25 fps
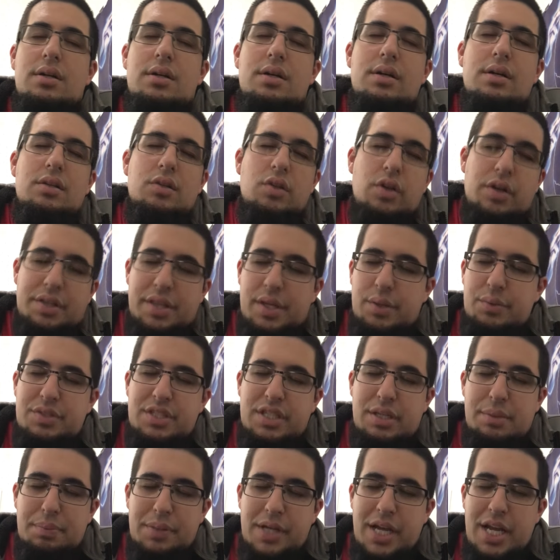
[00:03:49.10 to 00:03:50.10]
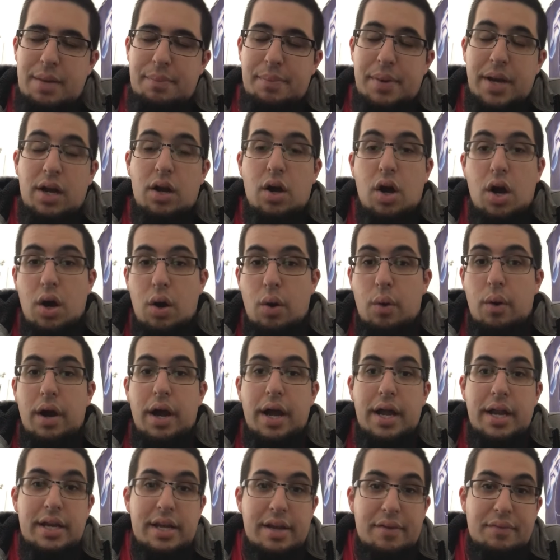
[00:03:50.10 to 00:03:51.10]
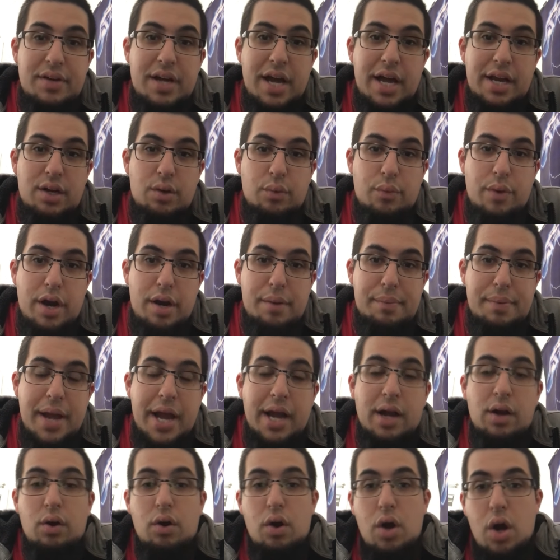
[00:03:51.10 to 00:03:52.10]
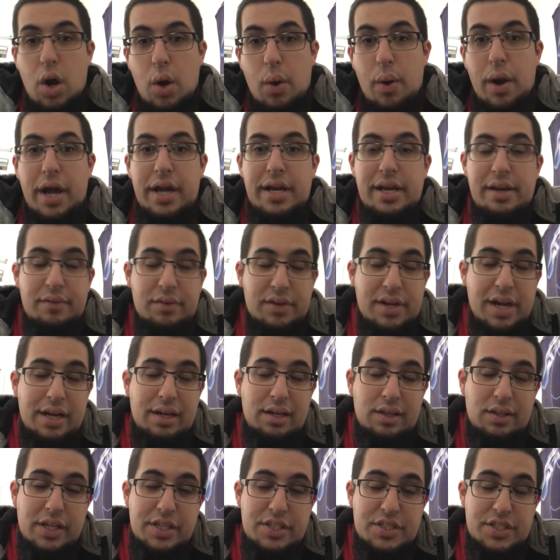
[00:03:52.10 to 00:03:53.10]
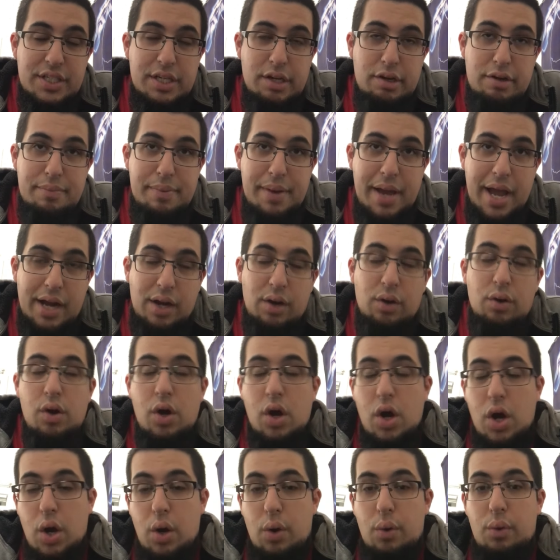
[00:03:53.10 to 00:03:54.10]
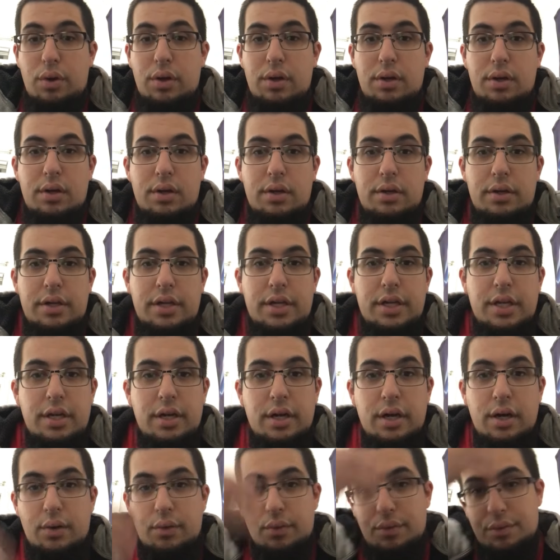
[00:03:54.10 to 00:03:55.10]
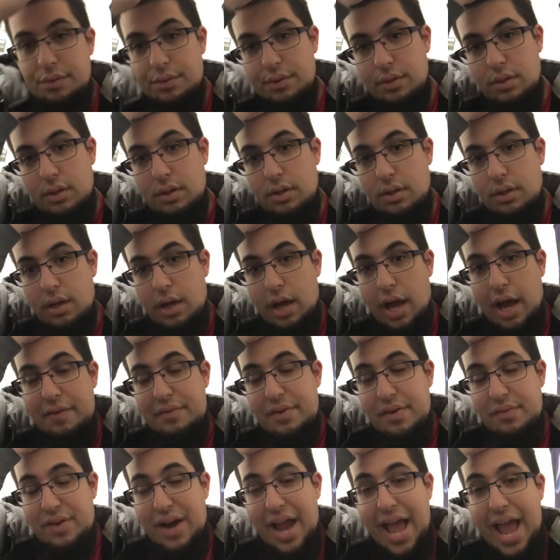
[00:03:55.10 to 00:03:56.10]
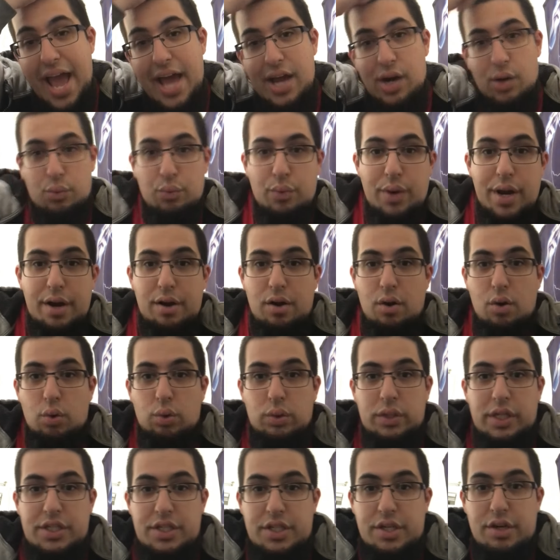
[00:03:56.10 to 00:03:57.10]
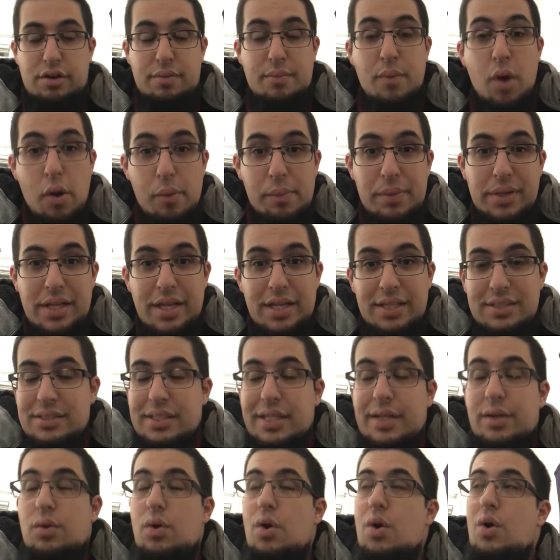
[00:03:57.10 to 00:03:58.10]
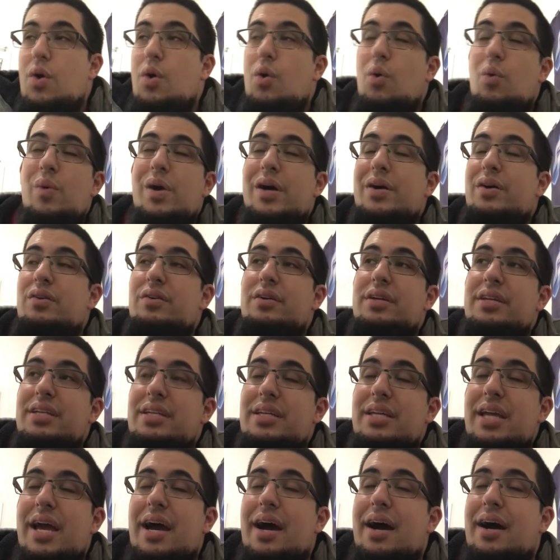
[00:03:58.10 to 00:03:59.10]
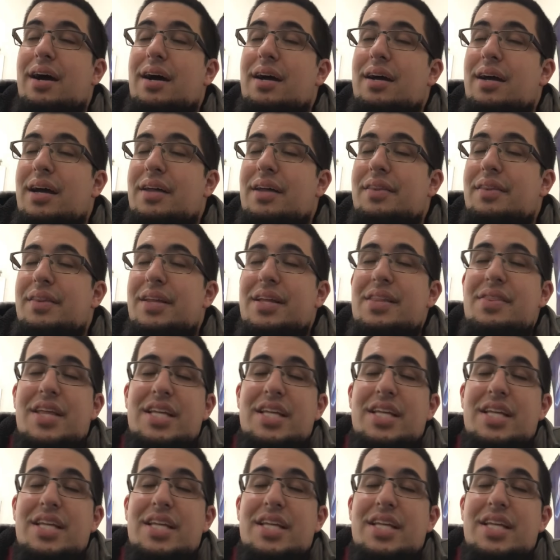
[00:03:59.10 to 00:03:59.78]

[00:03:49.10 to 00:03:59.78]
look, there was a complaint about, oh, I had never gotten a rare pack, or oh, I had never gotten a legendary pack, or oh, you know, I've never had a rare or legendary moment. And it's like, well, yeah, that's